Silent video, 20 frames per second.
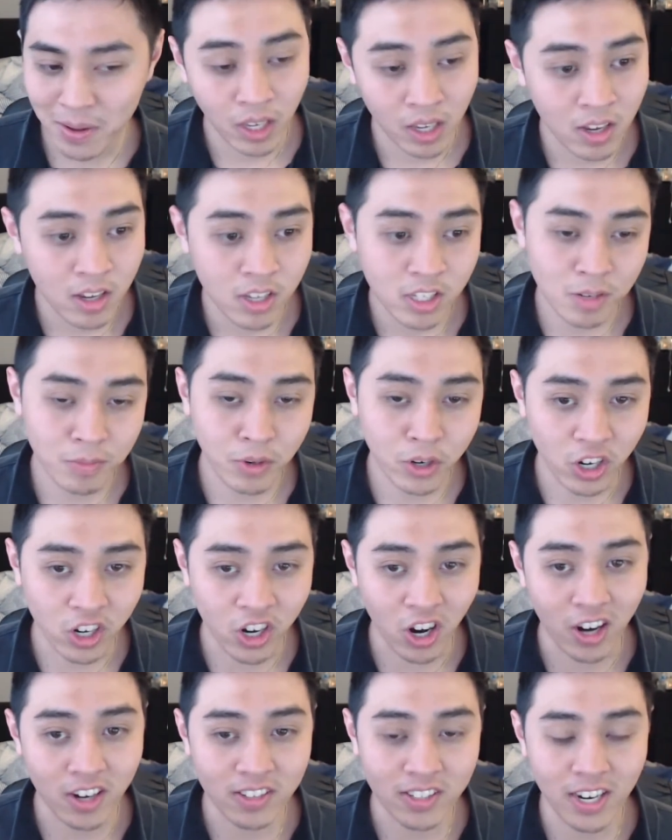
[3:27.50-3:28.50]
Some pretty good
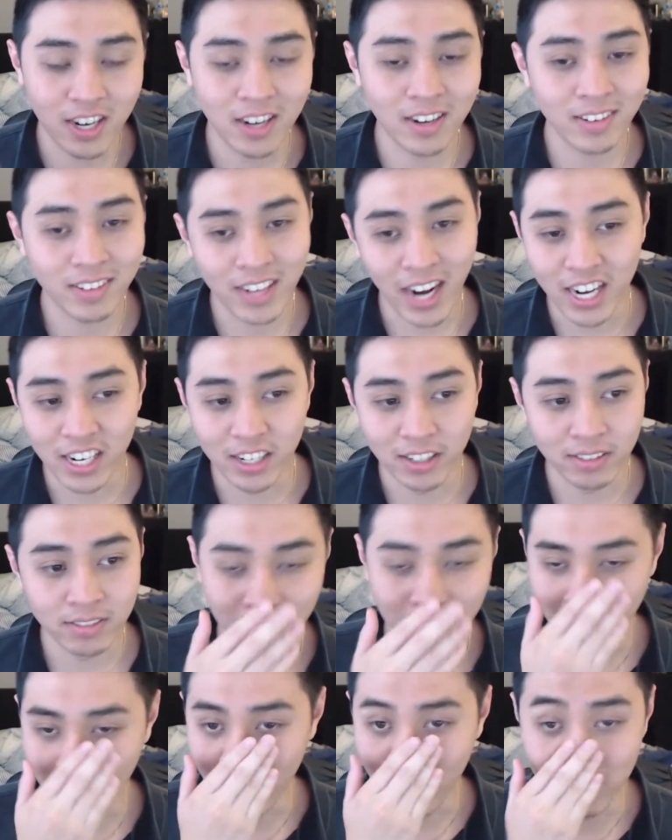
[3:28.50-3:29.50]
cards there, kind
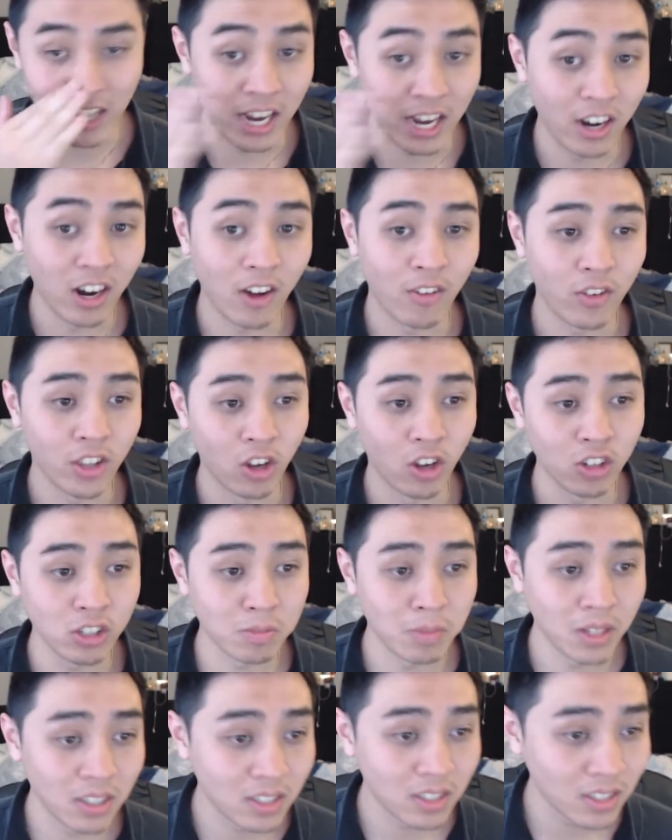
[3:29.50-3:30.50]
of, and it's ended off with the
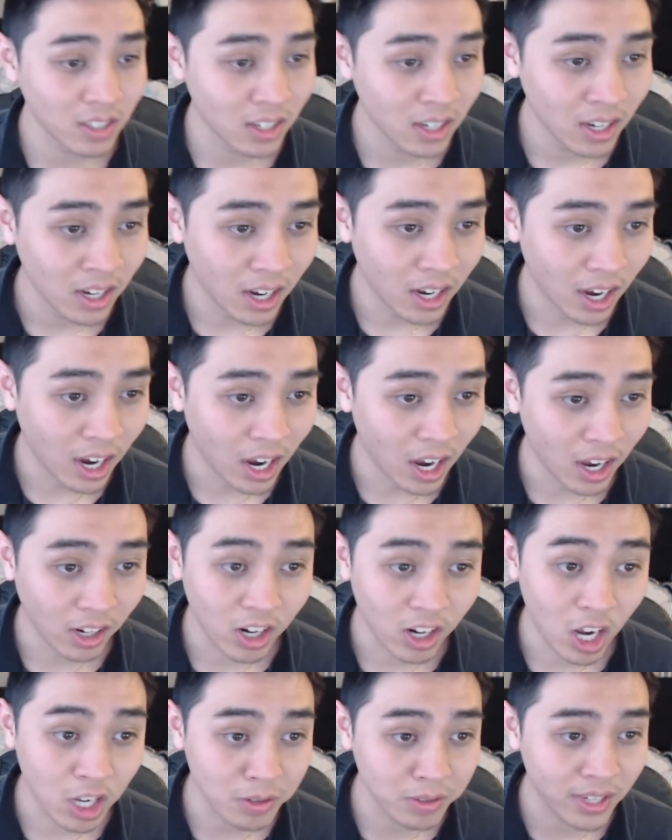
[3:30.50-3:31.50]
ultimates.
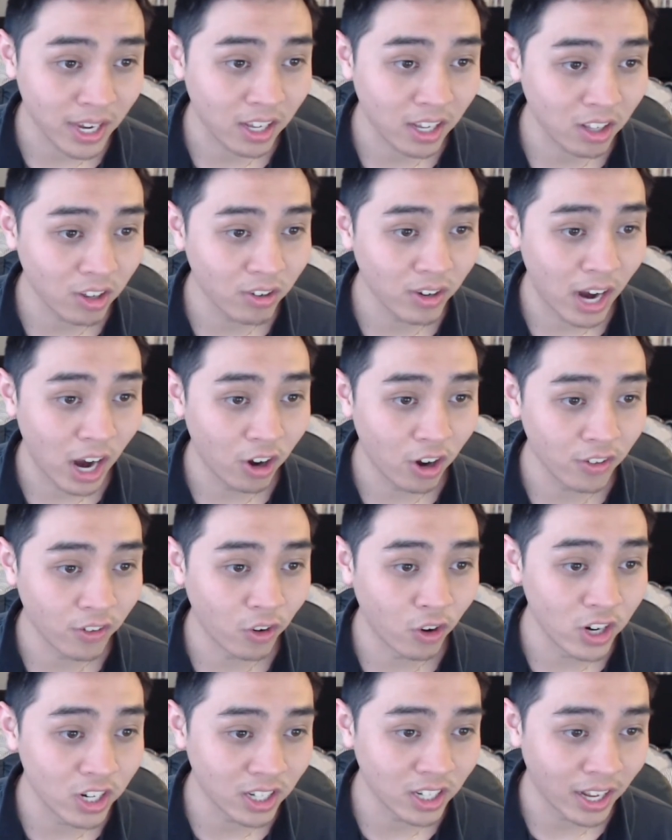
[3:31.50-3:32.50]
Cosmic Cyclone, Herald of
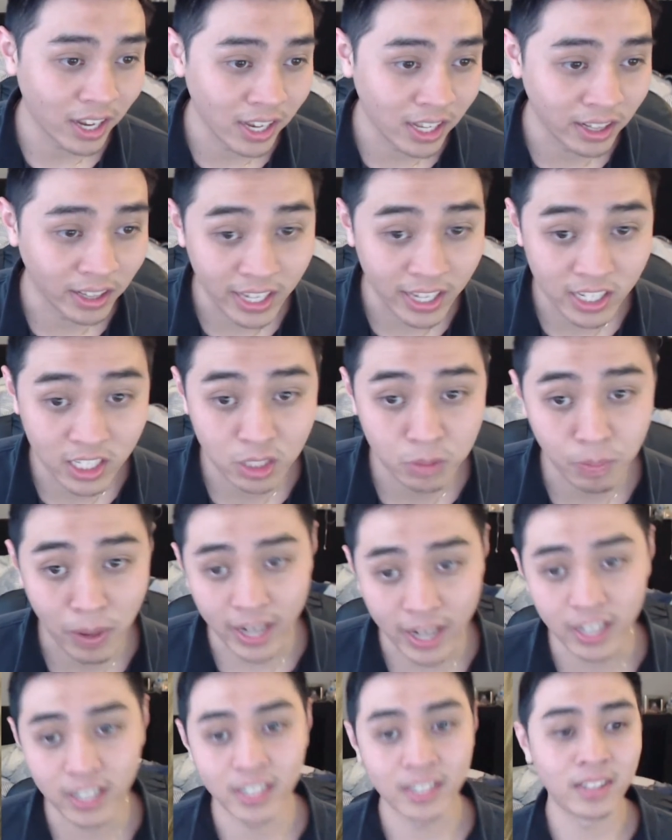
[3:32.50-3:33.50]
Orange Light, and Link
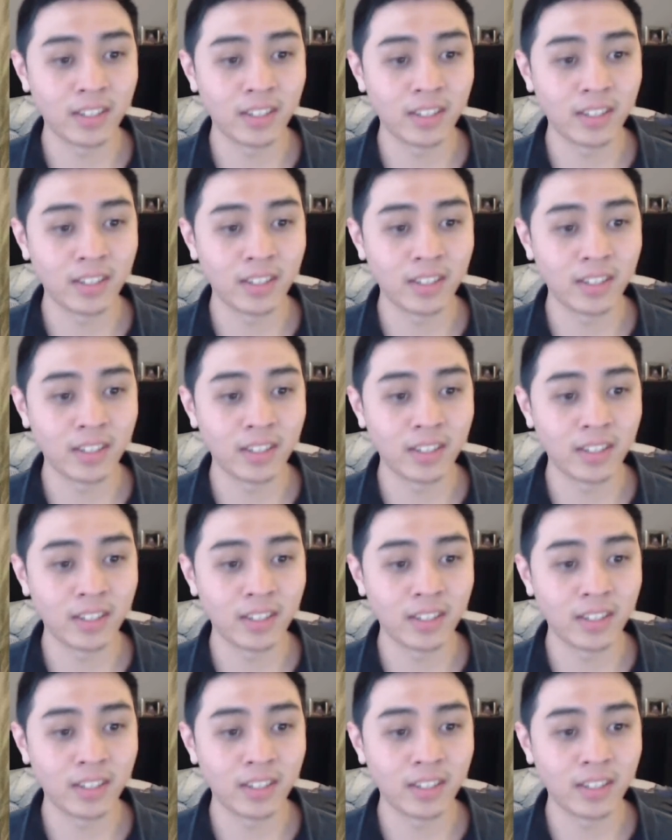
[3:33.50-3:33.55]
Spider.